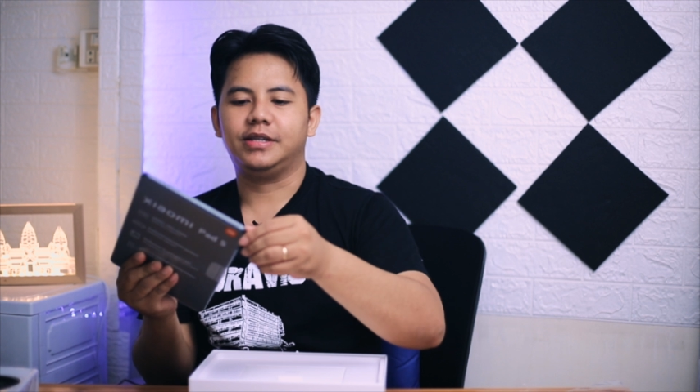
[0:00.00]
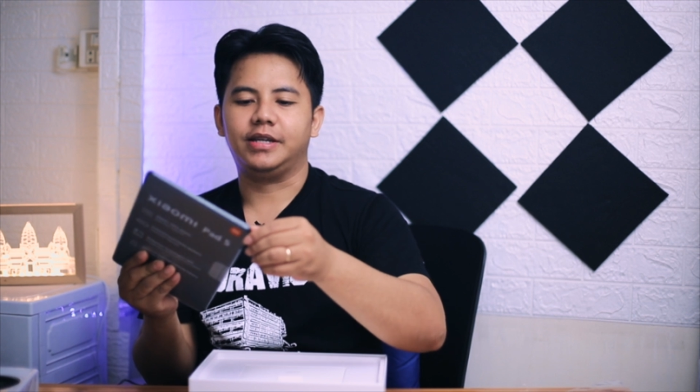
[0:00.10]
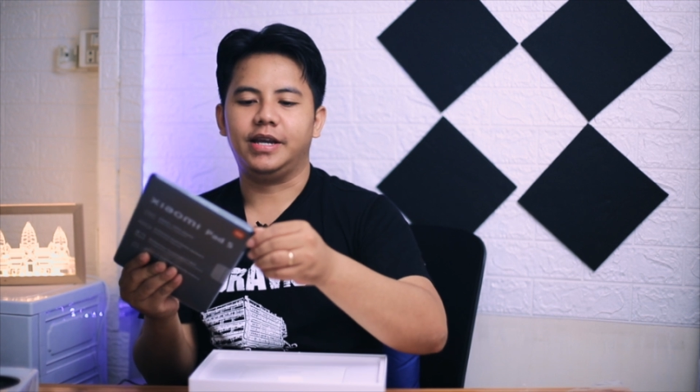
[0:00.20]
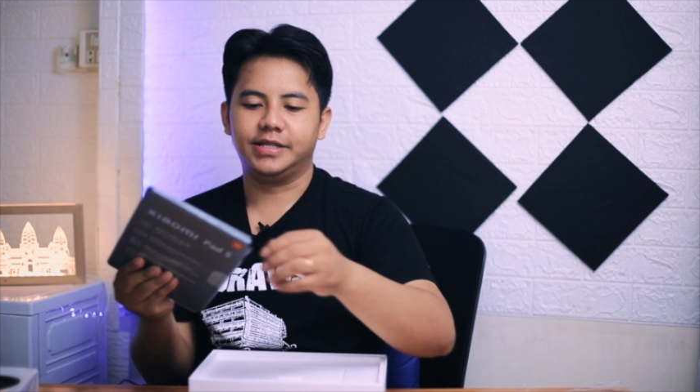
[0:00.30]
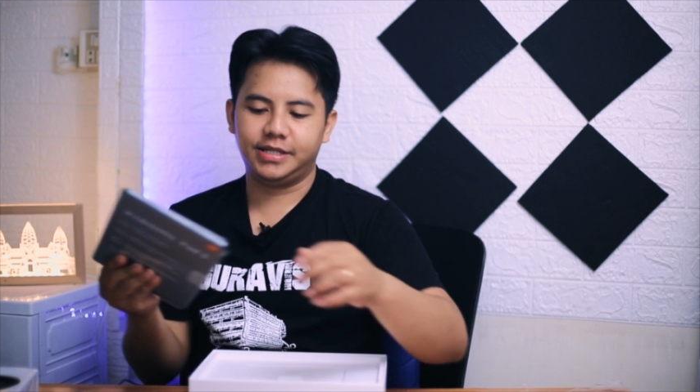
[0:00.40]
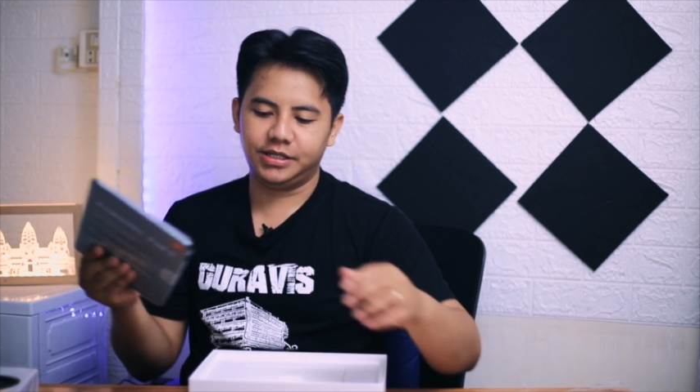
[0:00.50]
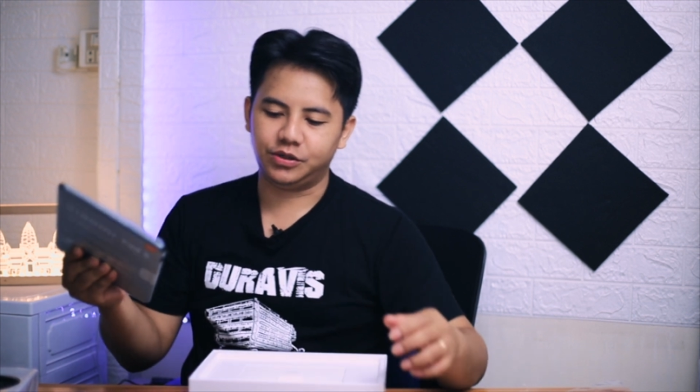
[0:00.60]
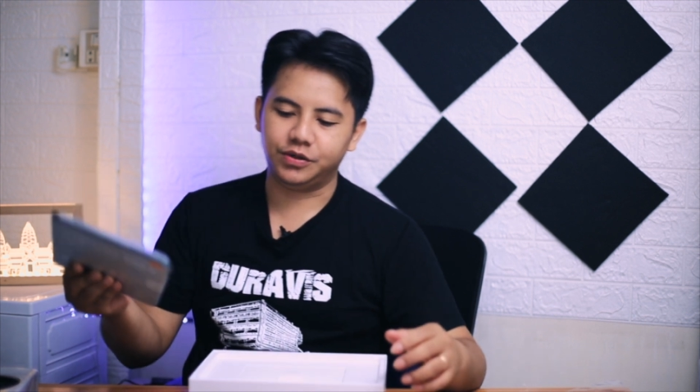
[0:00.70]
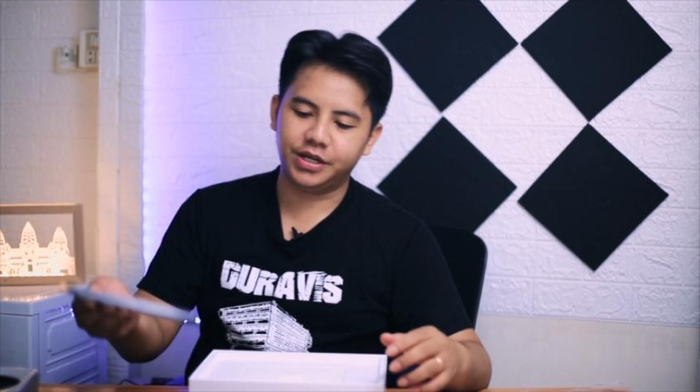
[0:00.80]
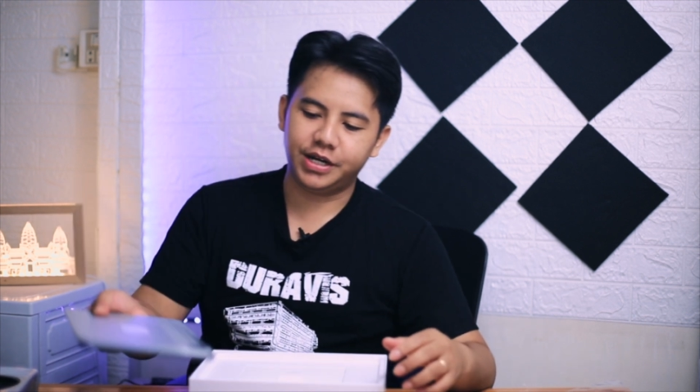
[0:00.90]
yes,
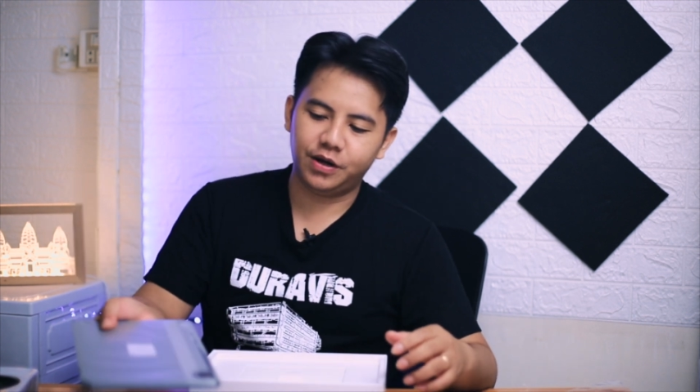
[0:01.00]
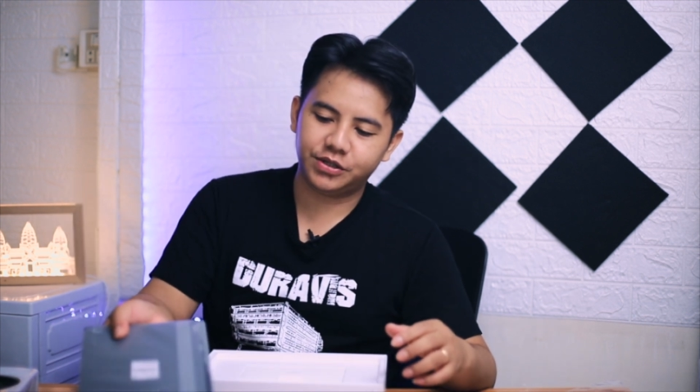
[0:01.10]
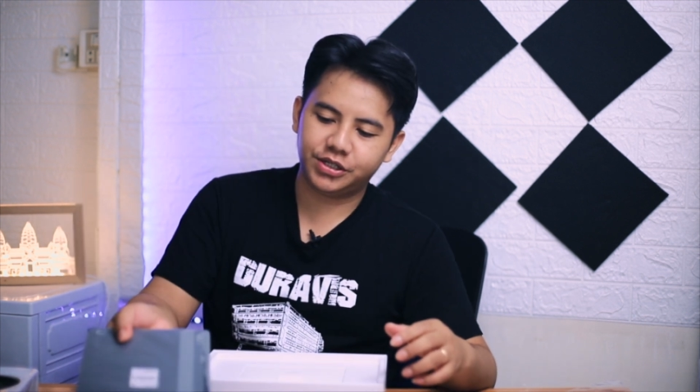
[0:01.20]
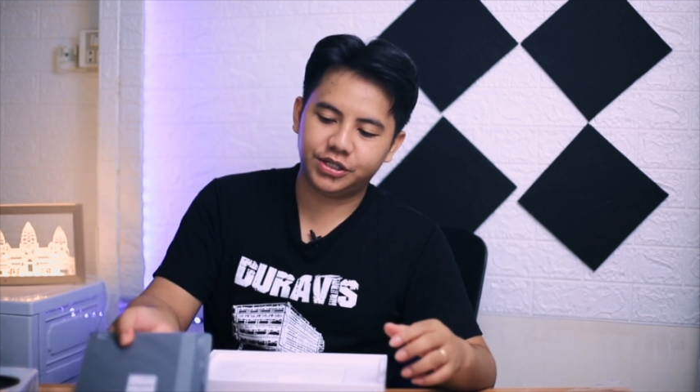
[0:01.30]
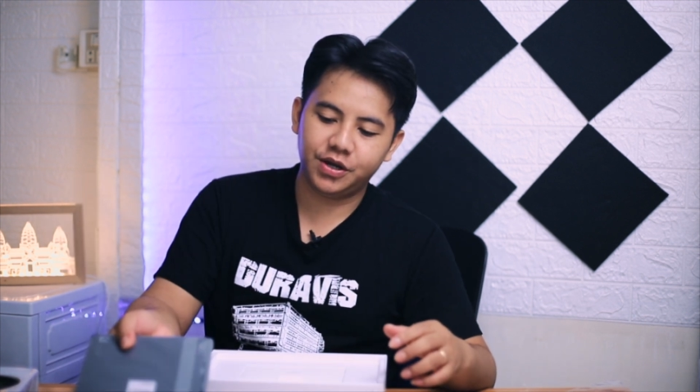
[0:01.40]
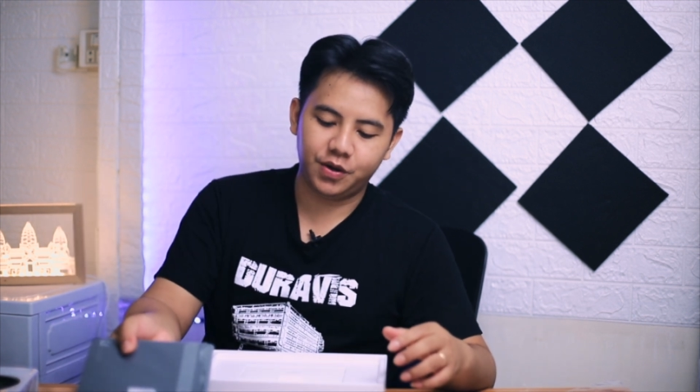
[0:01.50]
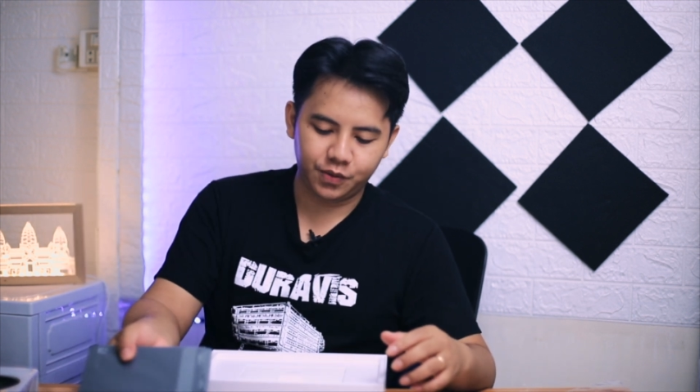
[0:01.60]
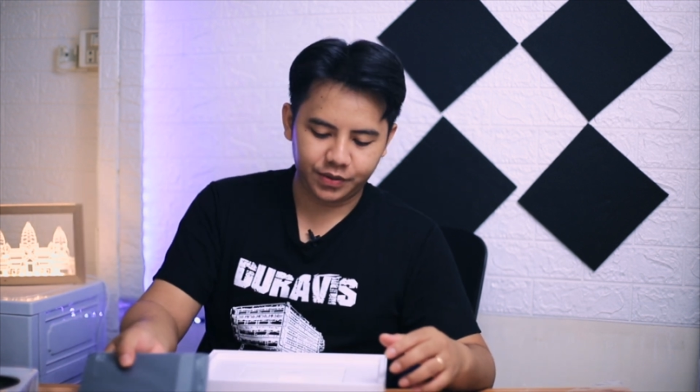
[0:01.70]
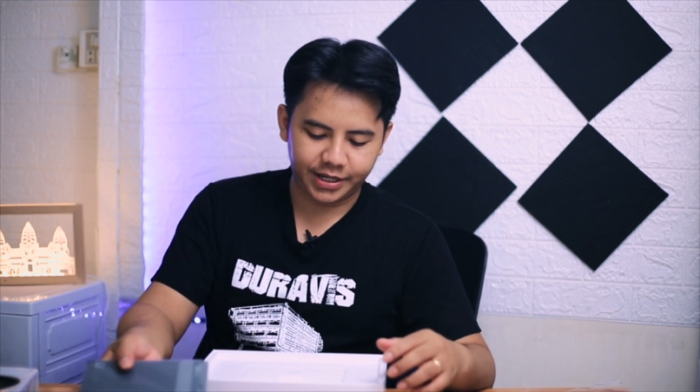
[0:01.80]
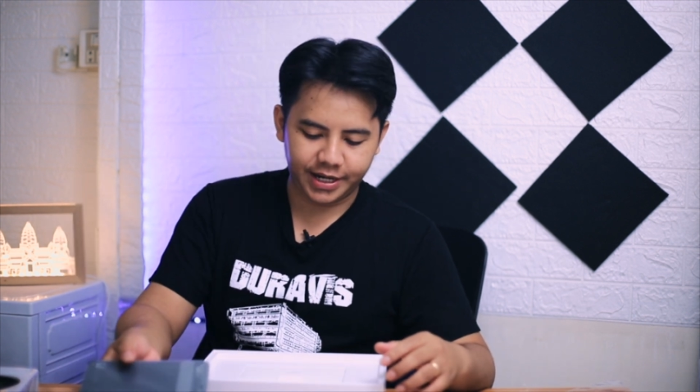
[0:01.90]
you can also
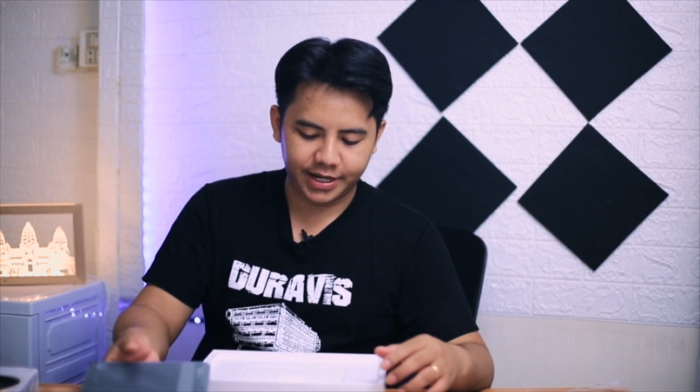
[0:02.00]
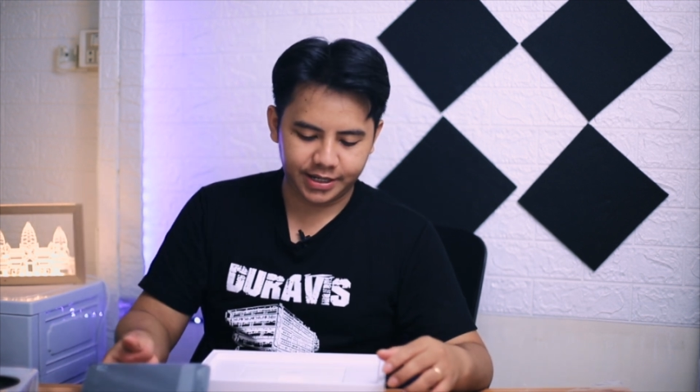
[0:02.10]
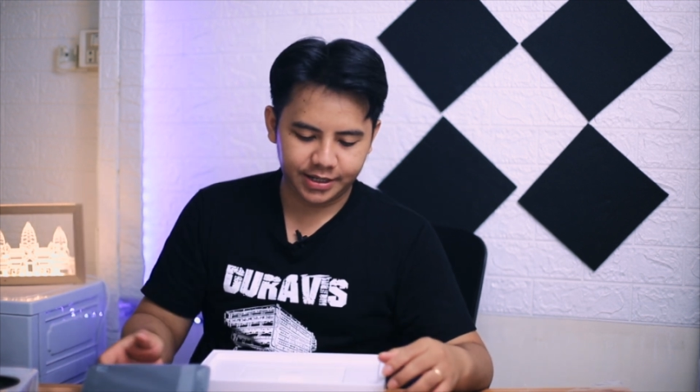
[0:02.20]
get